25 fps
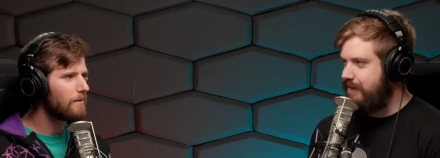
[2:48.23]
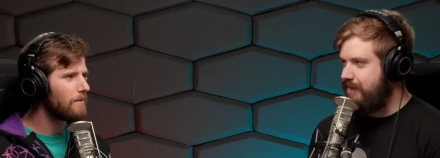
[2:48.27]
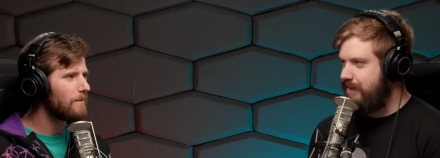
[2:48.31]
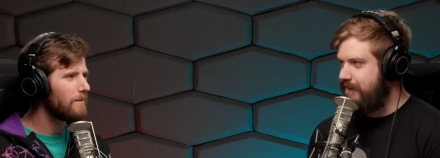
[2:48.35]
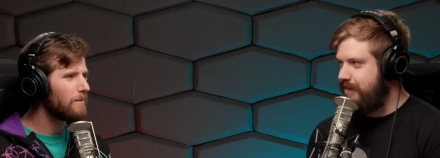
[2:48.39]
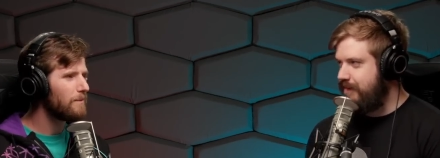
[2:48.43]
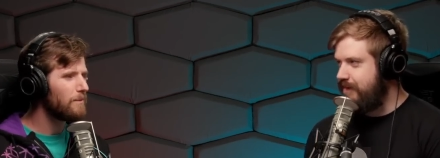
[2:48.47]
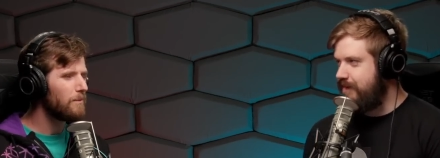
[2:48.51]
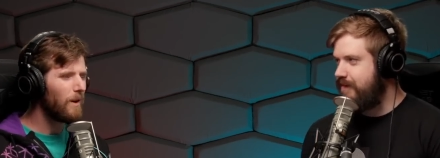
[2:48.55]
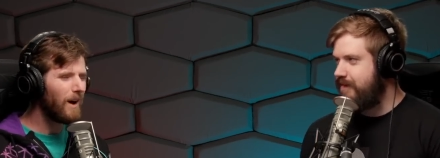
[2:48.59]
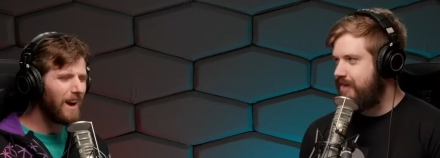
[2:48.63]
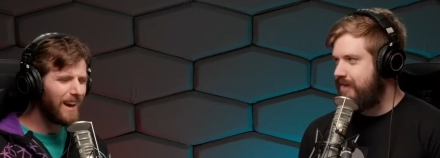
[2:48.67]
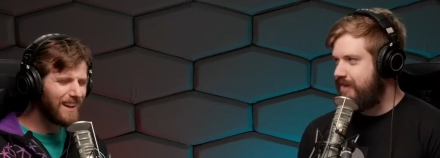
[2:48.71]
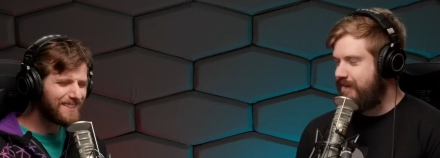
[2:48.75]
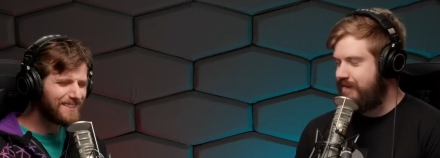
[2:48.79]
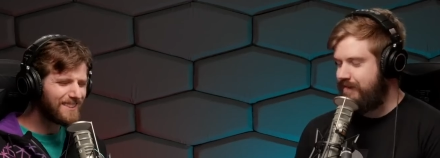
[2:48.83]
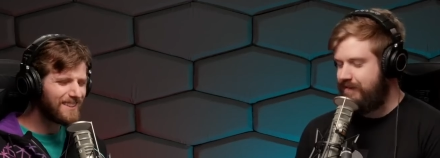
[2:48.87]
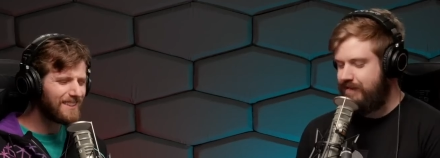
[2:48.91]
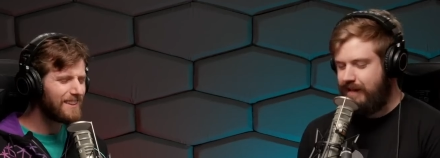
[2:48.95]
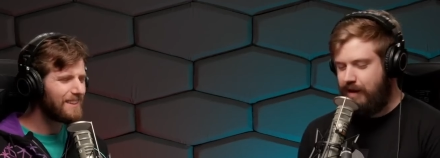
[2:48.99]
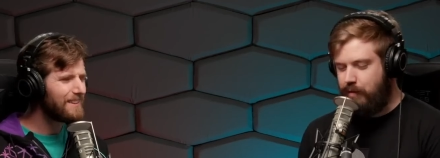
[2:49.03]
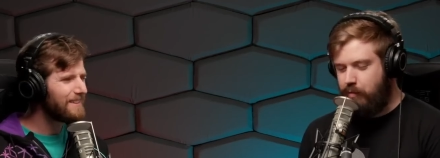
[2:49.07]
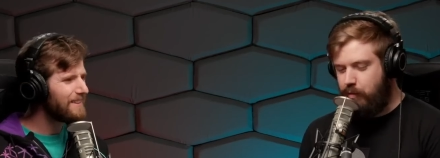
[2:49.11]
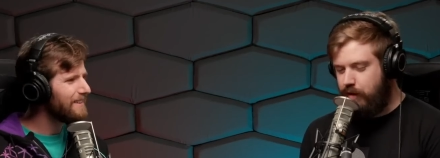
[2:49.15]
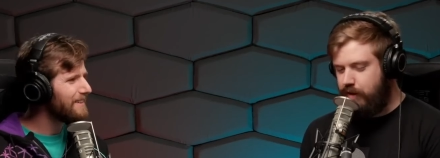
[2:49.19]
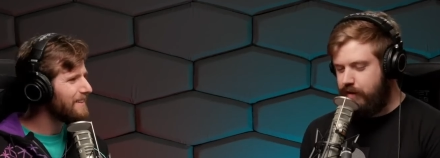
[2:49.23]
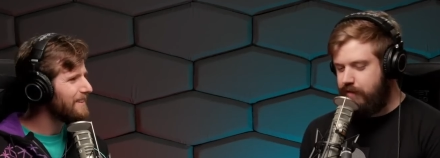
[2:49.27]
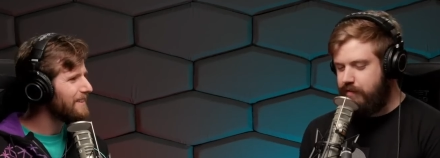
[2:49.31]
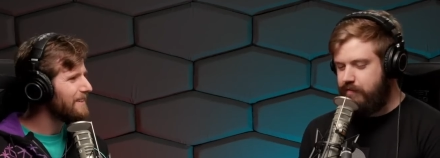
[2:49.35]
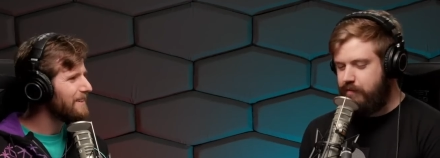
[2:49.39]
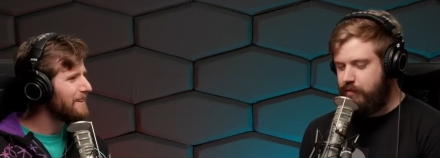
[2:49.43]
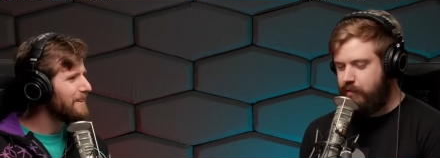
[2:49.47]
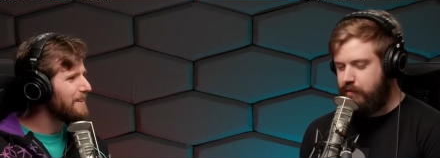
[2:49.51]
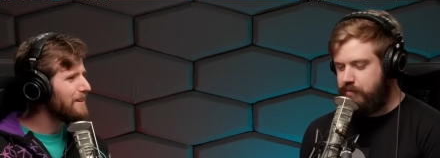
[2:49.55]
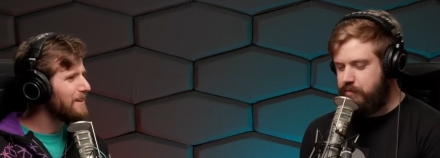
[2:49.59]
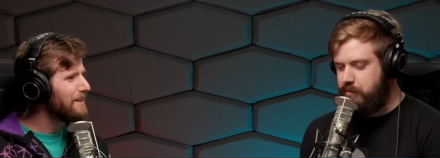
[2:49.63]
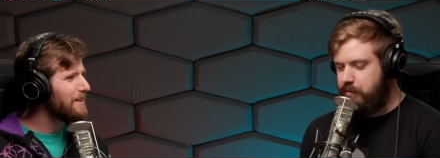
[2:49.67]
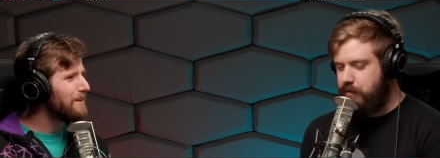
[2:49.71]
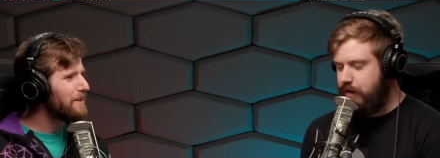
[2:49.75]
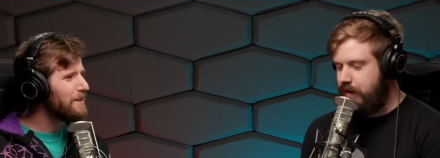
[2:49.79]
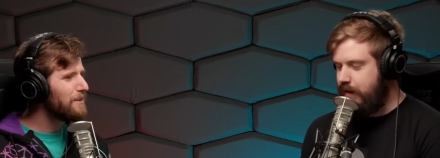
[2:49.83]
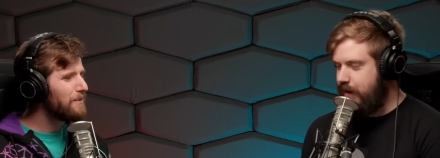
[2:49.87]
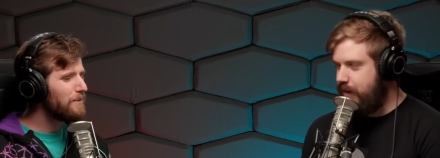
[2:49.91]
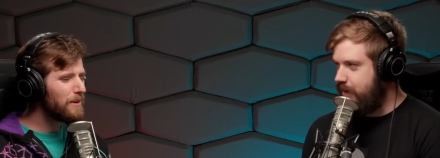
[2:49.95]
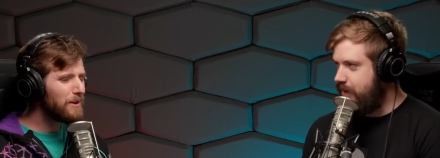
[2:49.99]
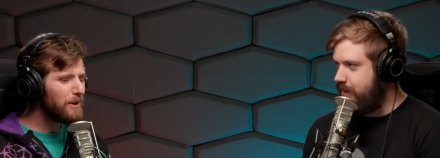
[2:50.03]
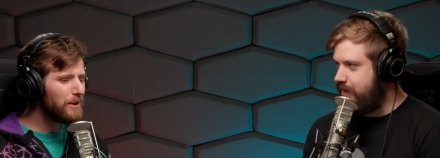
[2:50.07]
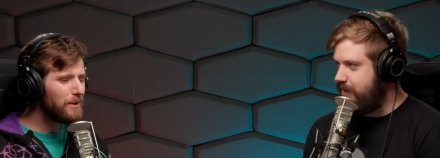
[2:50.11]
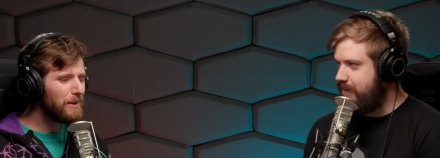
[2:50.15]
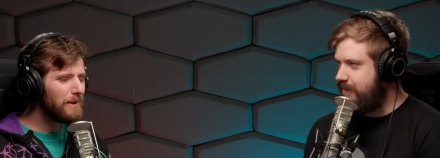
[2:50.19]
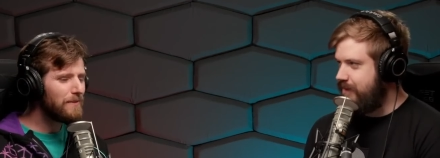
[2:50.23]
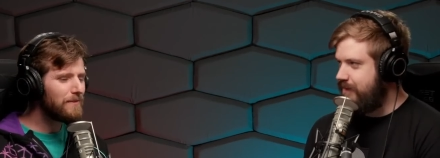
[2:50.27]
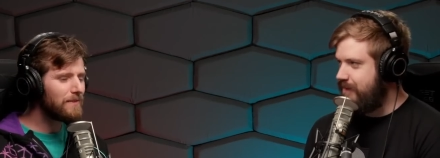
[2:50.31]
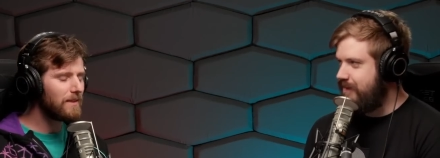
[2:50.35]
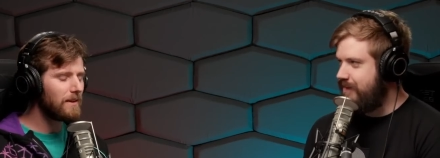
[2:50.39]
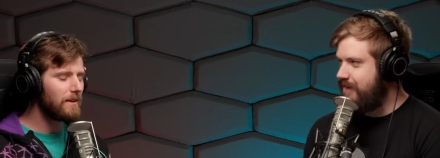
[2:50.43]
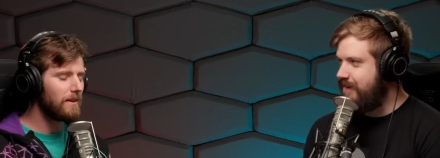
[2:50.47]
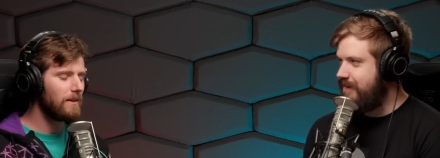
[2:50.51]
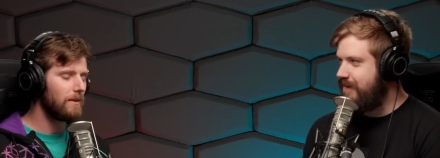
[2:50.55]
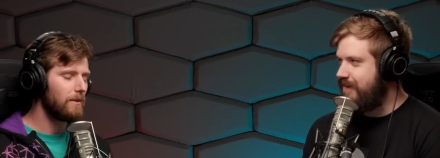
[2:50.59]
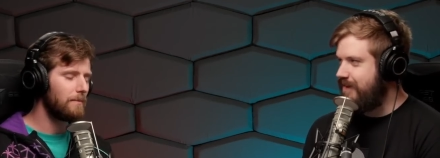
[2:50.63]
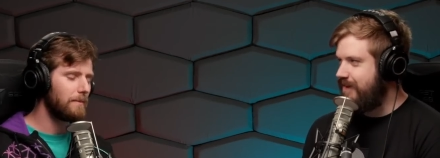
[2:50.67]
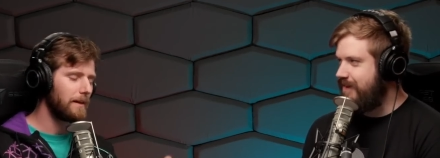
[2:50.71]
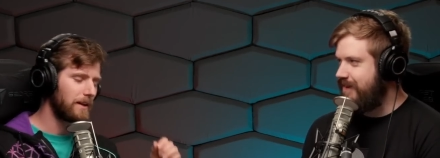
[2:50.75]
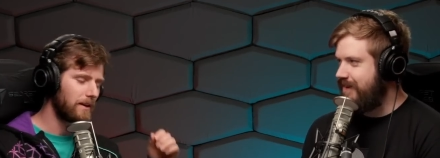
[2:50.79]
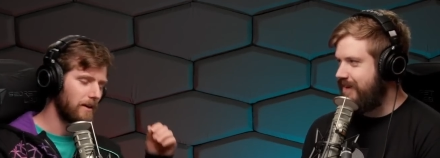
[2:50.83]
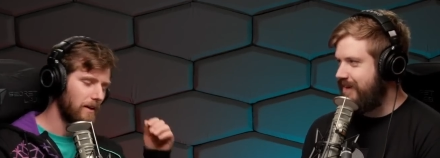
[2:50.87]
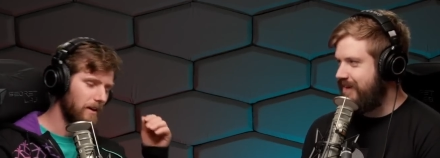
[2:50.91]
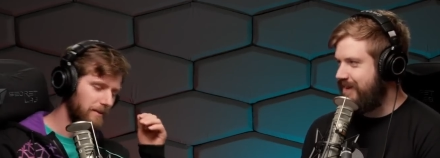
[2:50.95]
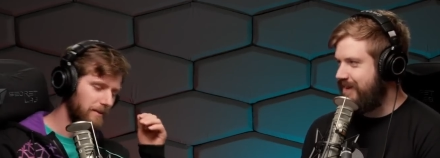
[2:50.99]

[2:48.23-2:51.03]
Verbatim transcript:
Speaker 1: What? They wanted 420. What do you even Oh my god.